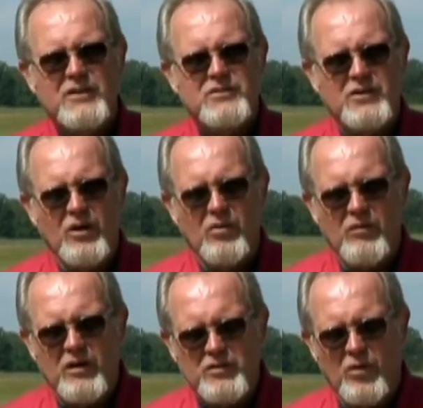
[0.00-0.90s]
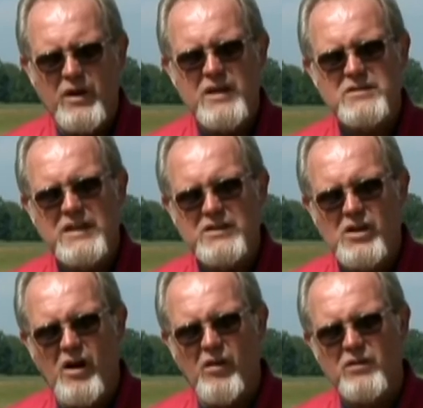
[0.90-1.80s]
So uh, don't hesitate to
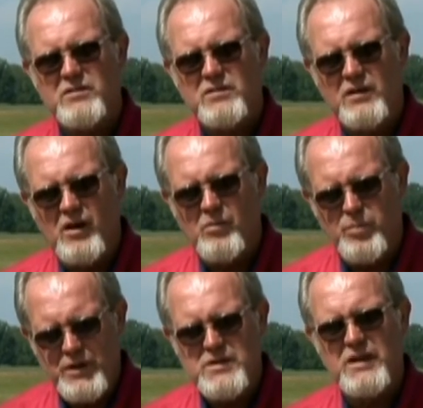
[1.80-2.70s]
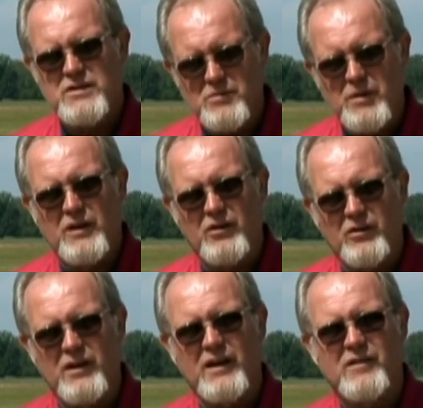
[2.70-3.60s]
call us. I appreciate you being here
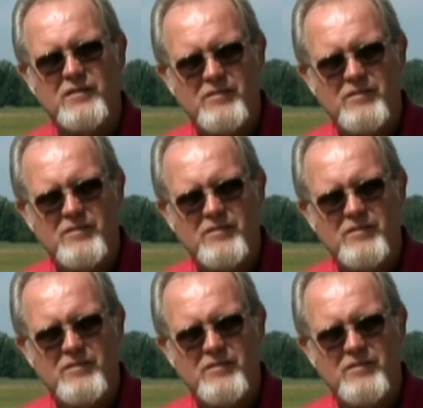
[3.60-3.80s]
today.